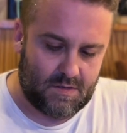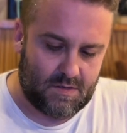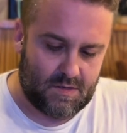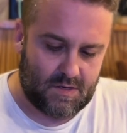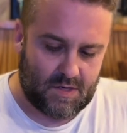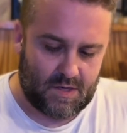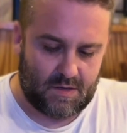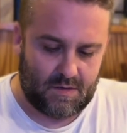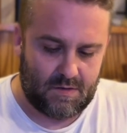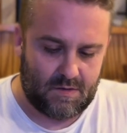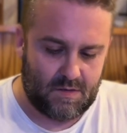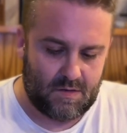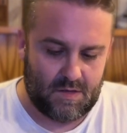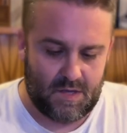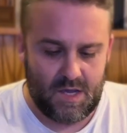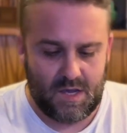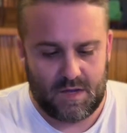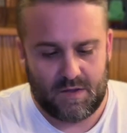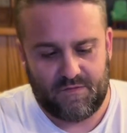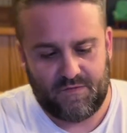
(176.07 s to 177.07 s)
Yeah,
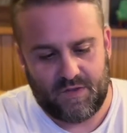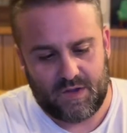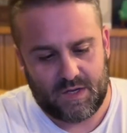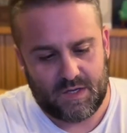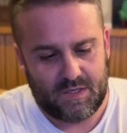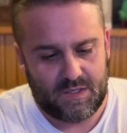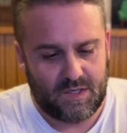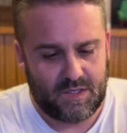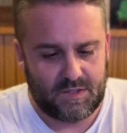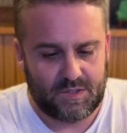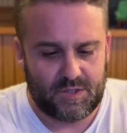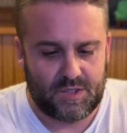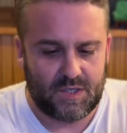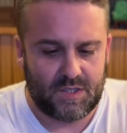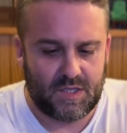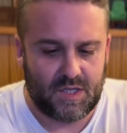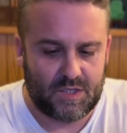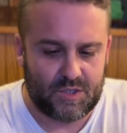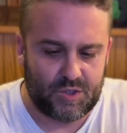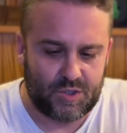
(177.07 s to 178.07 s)
it fucking does.
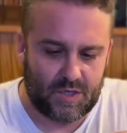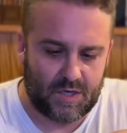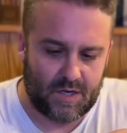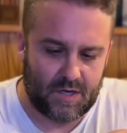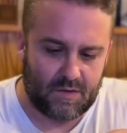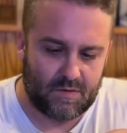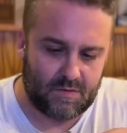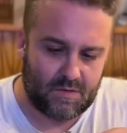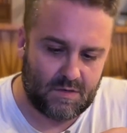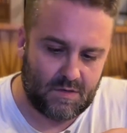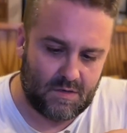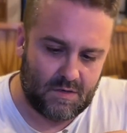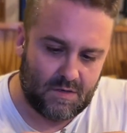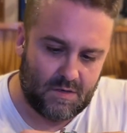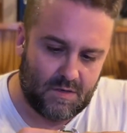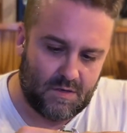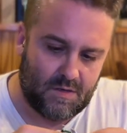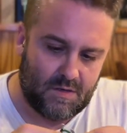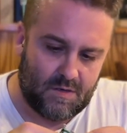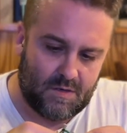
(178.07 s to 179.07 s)
Check that shit out.
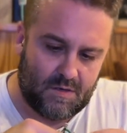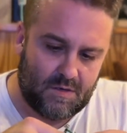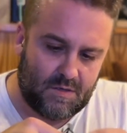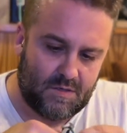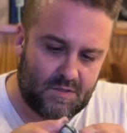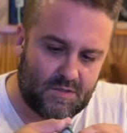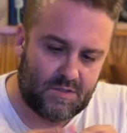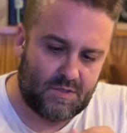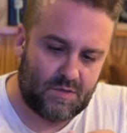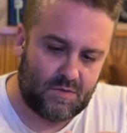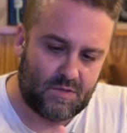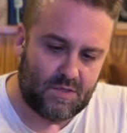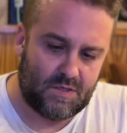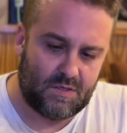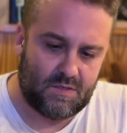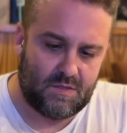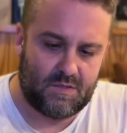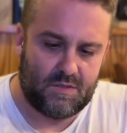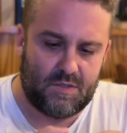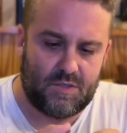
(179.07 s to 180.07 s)
So
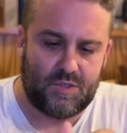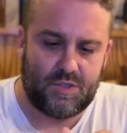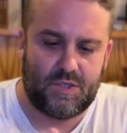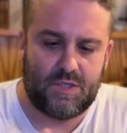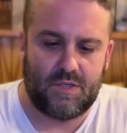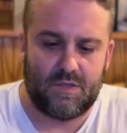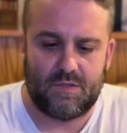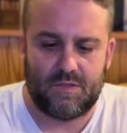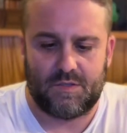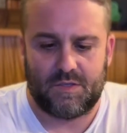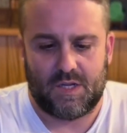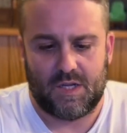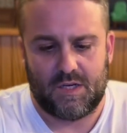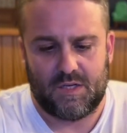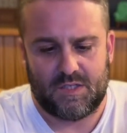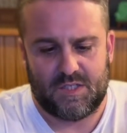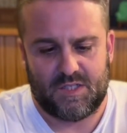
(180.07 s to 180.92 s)
the shield kind of